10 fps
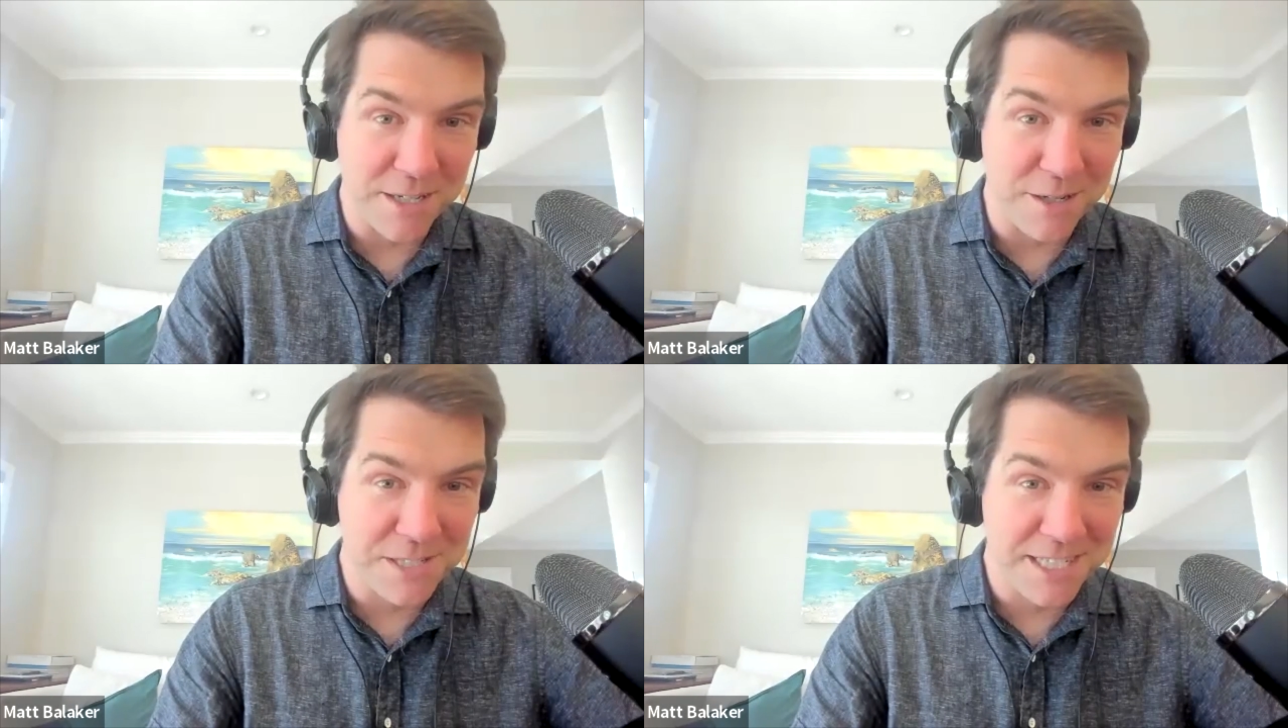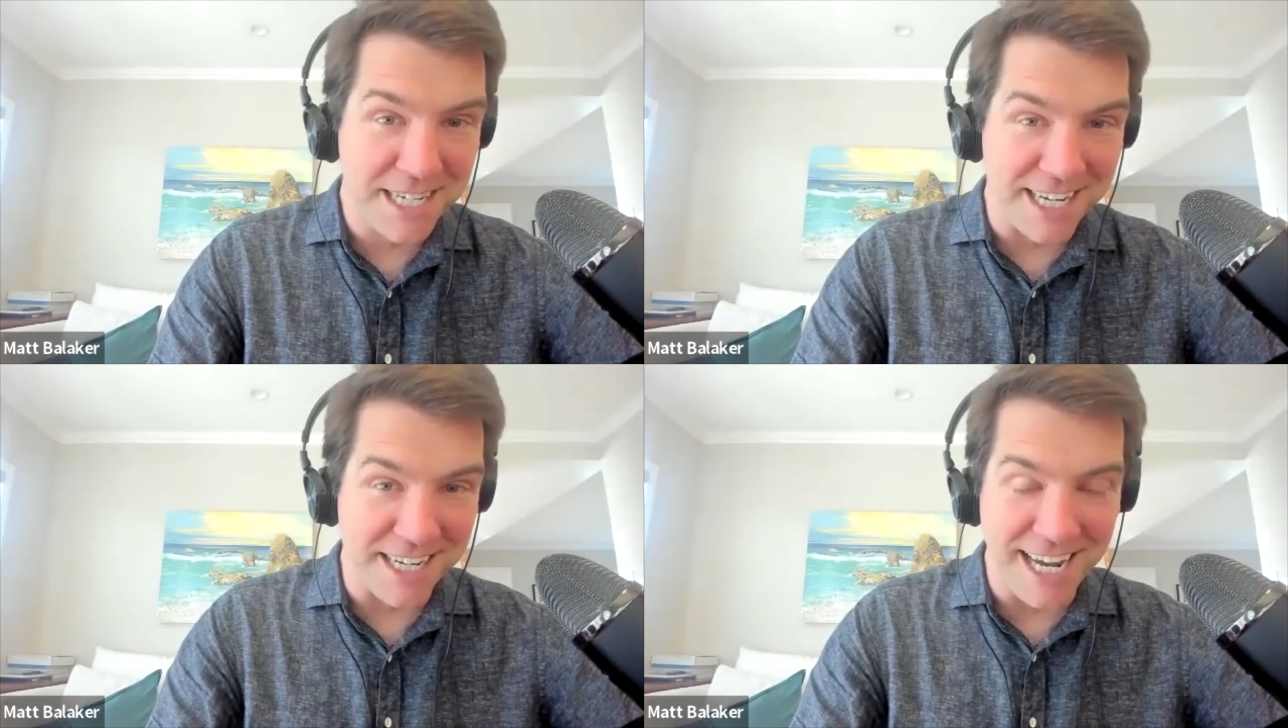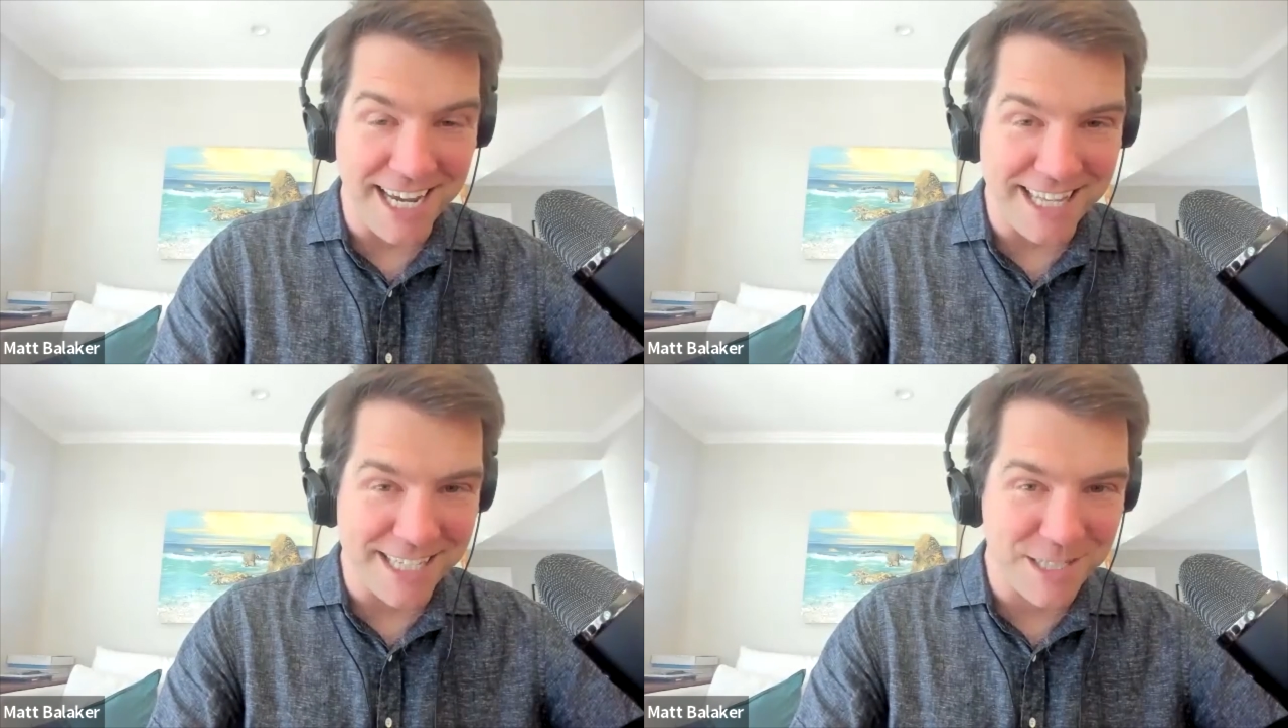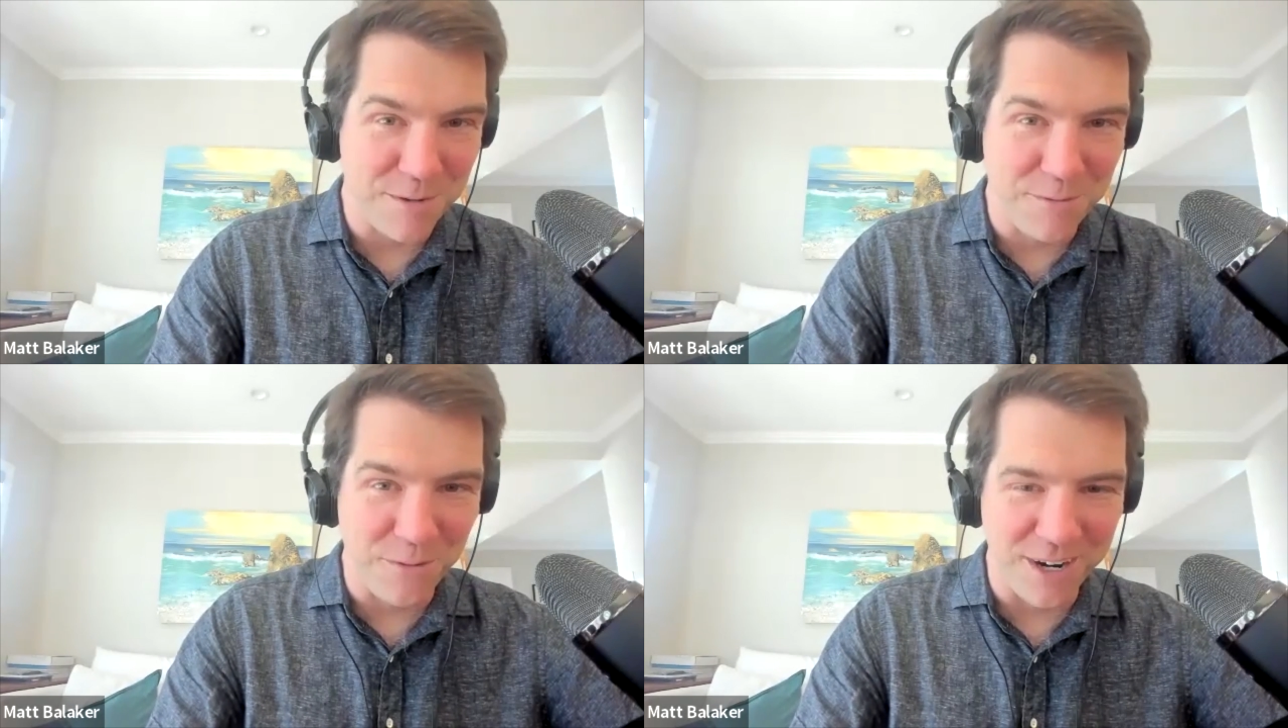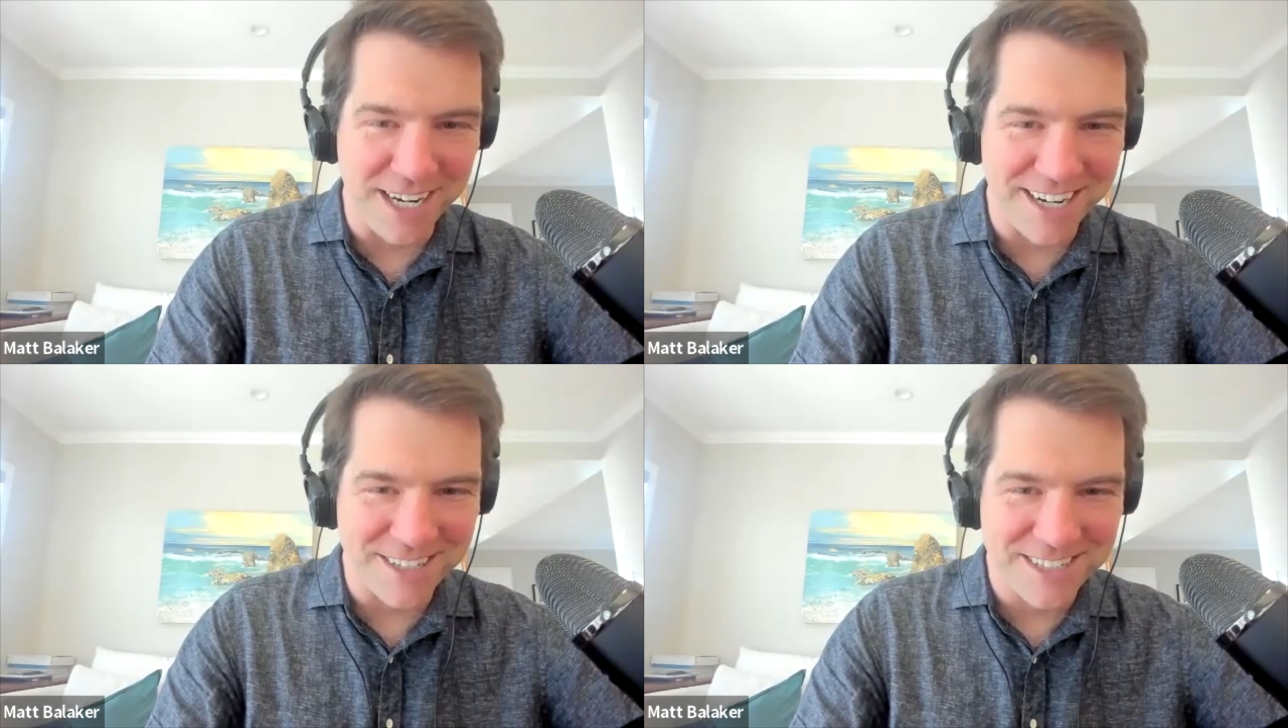to go skiing, and that's been 4
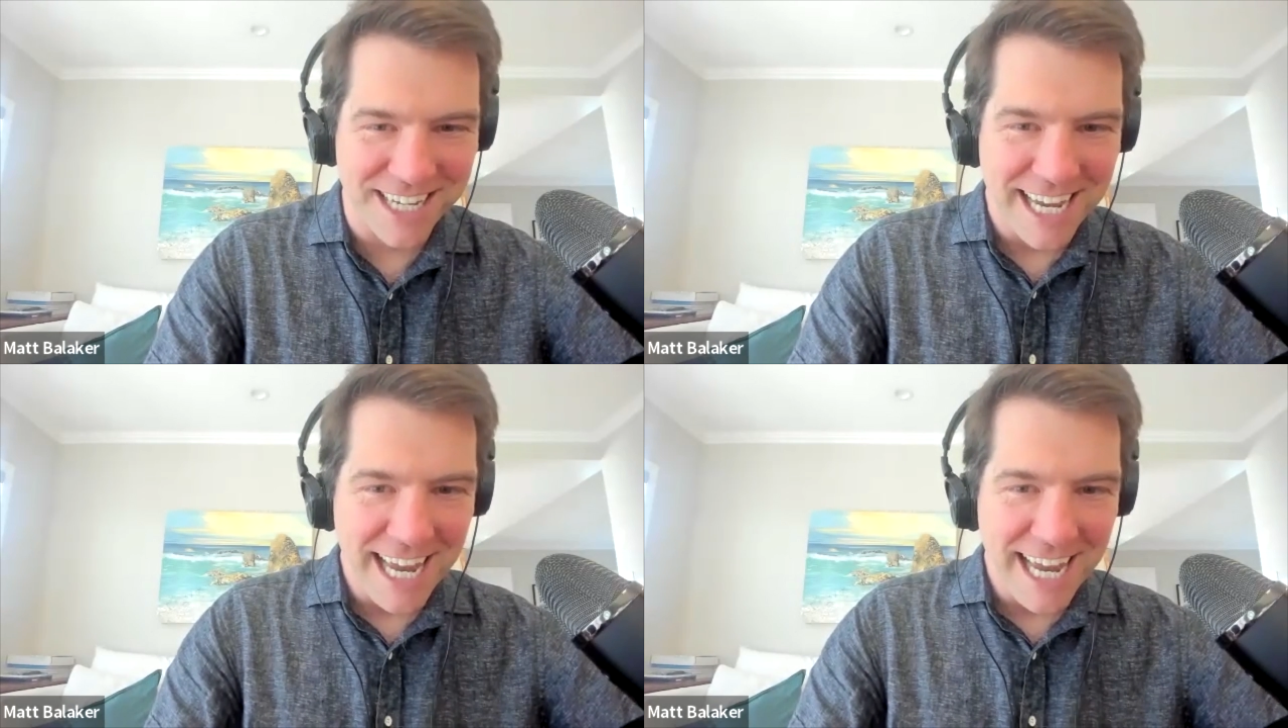years.